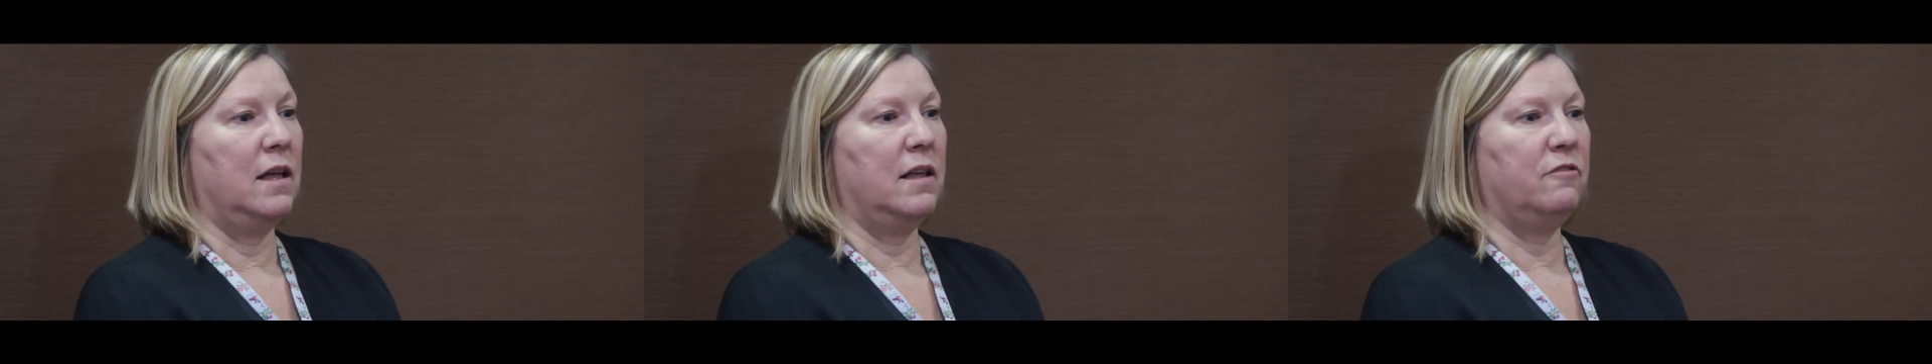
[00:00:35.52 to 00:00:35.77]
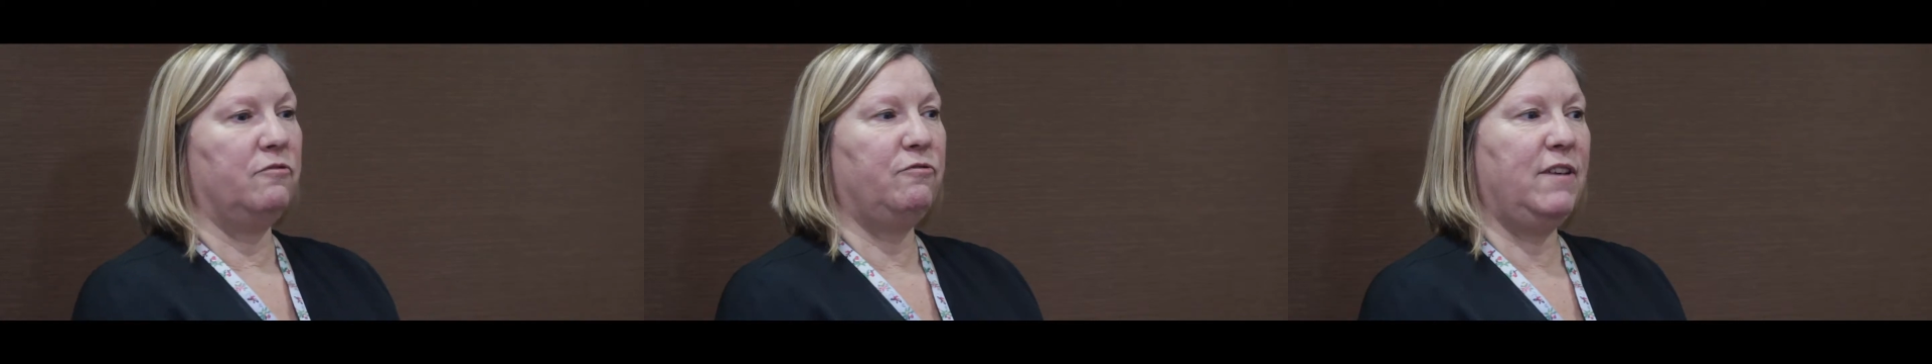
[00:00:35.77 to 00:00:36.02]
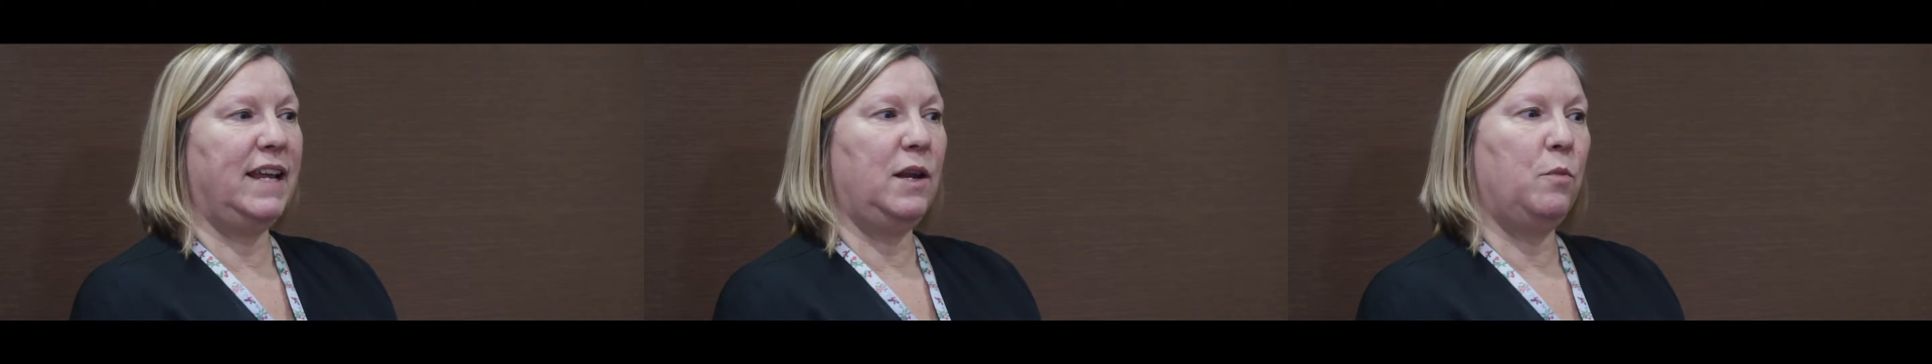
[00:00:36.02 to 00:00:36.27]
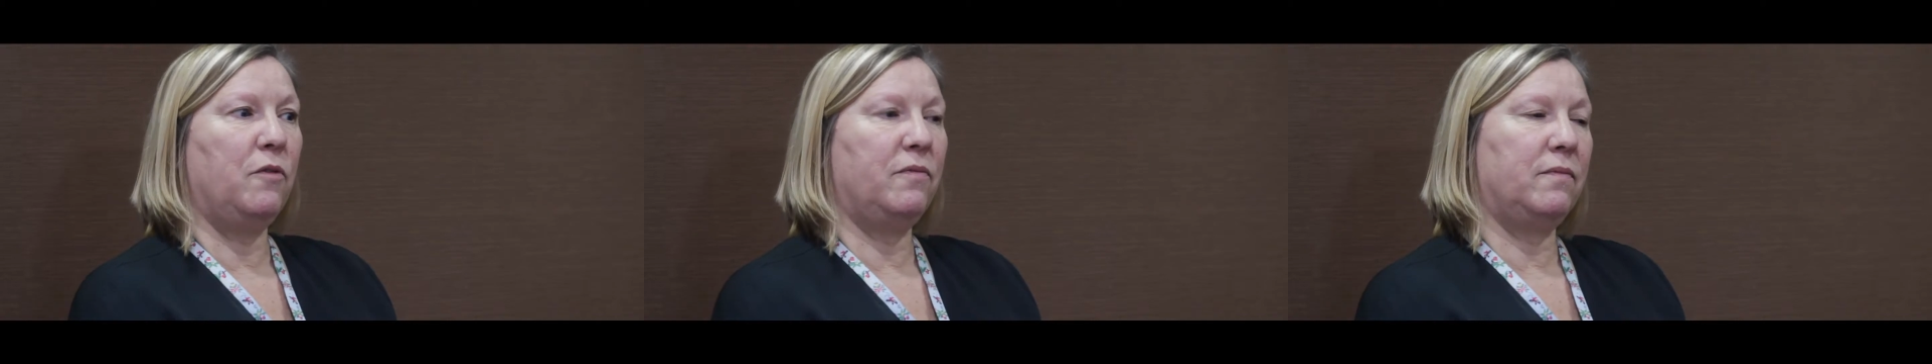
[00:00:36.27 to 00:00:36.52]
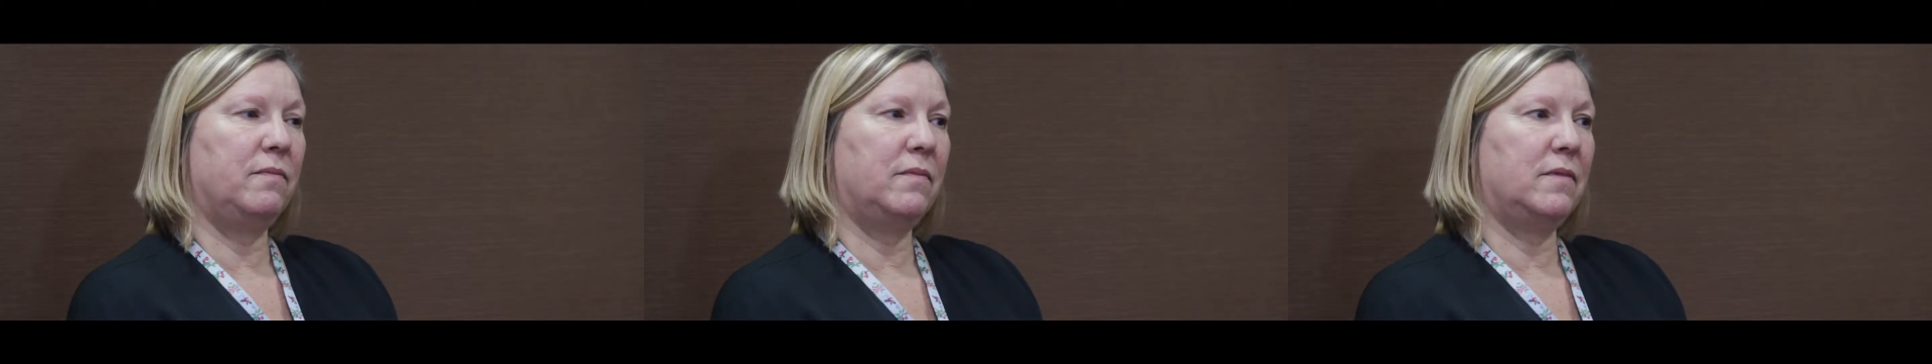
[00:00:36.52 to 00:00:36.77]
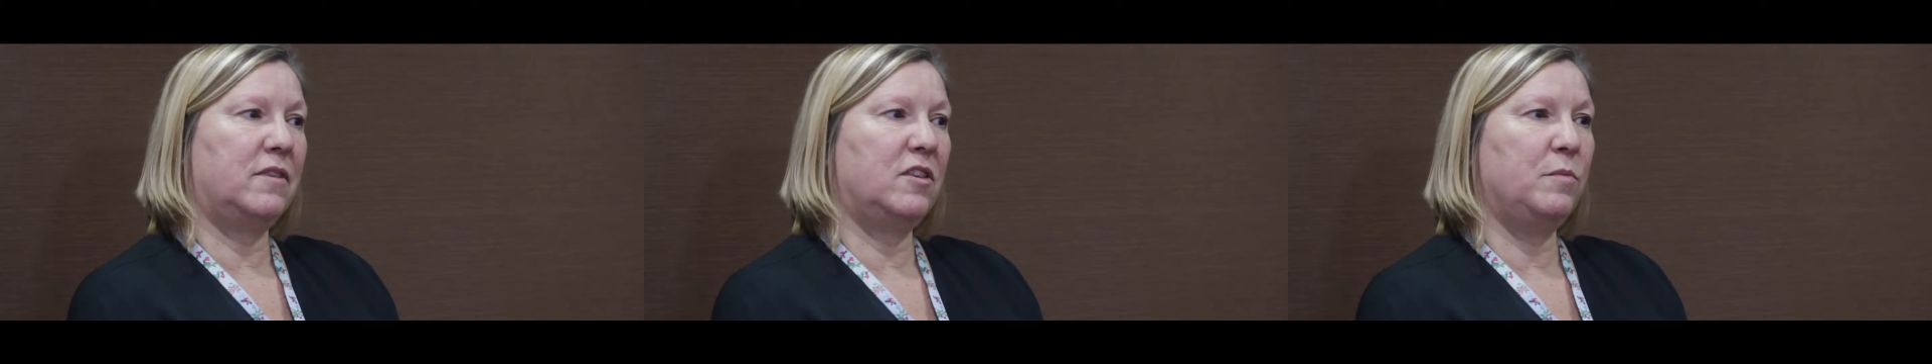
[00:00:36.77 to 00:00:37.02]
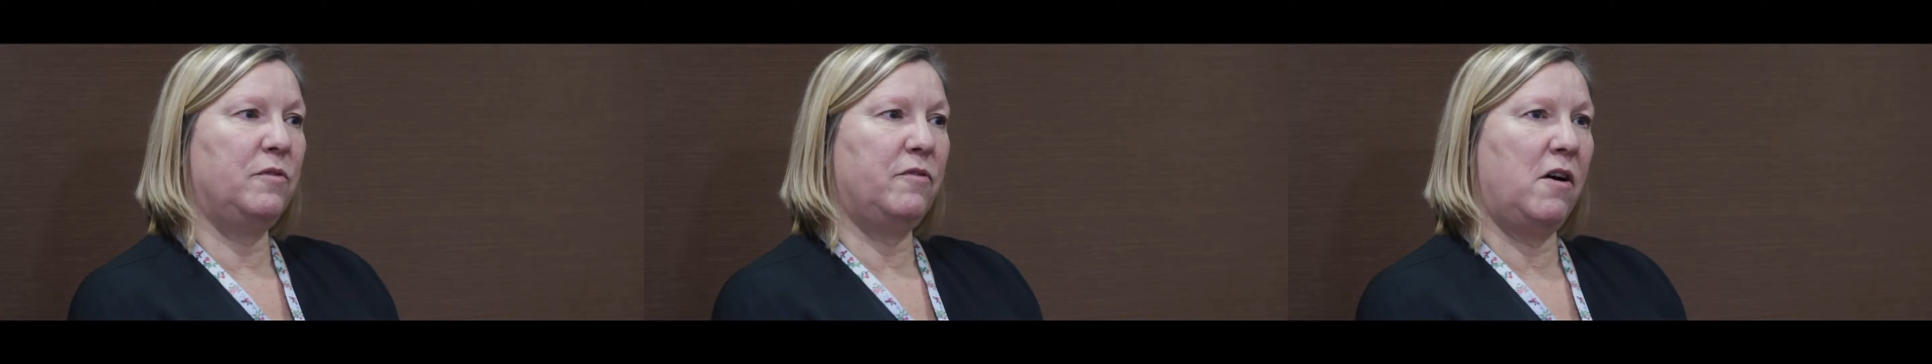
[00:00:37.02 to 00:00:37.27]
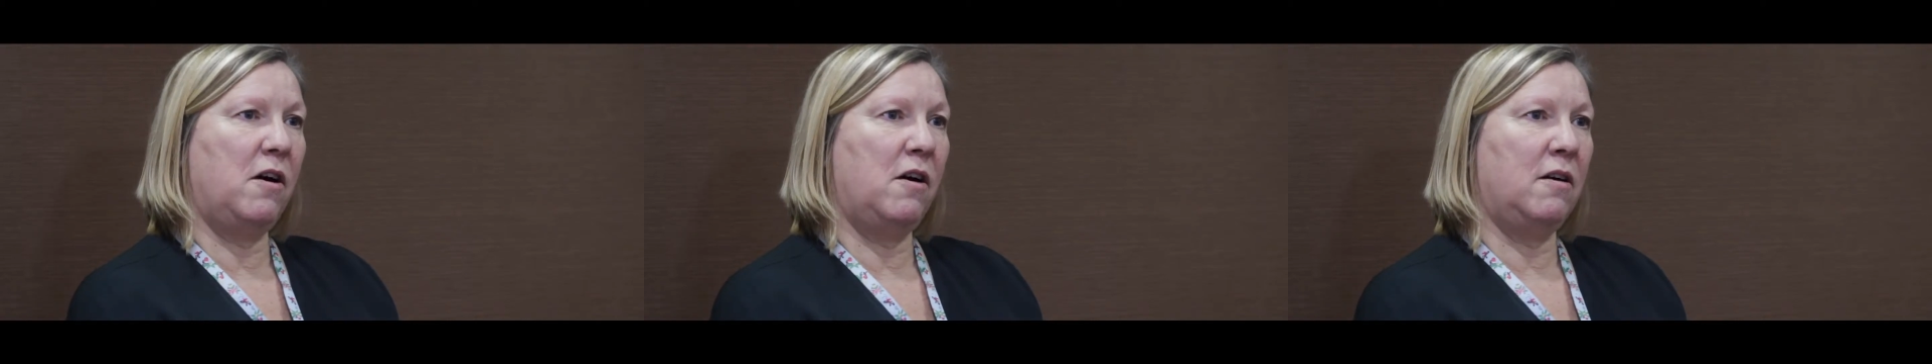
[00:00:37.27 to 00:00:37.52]
Really what some of
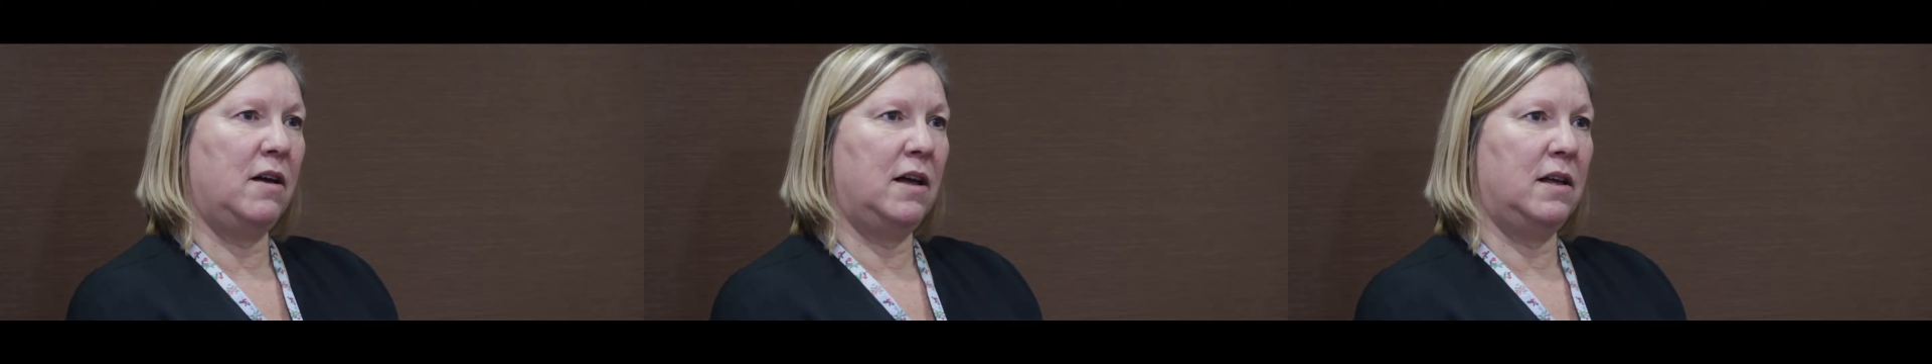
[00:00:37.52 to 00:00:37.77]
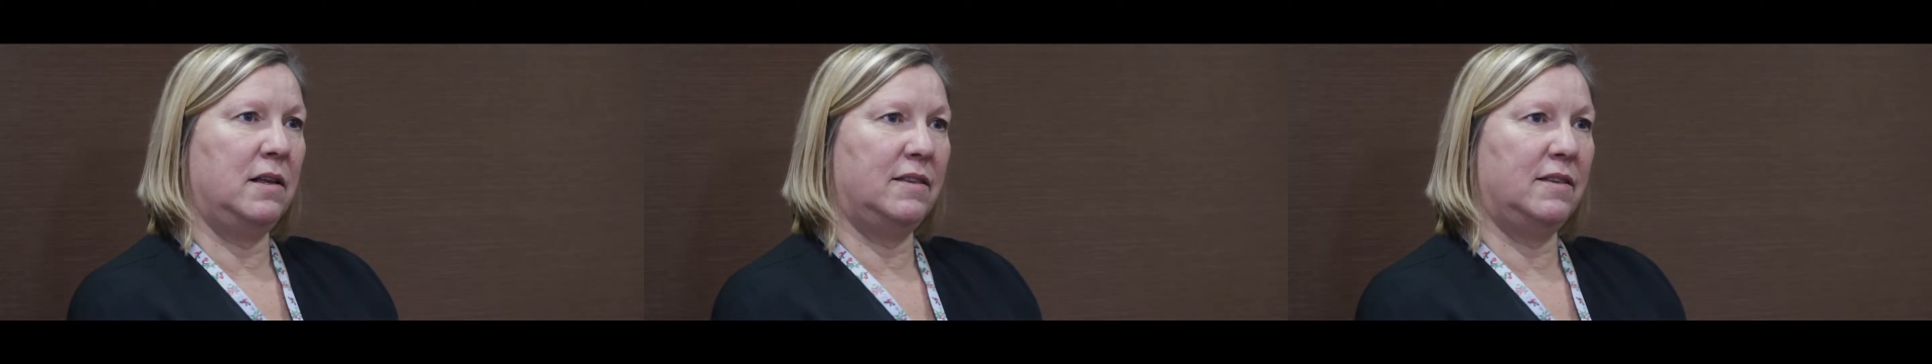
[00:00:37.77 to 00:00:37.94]
our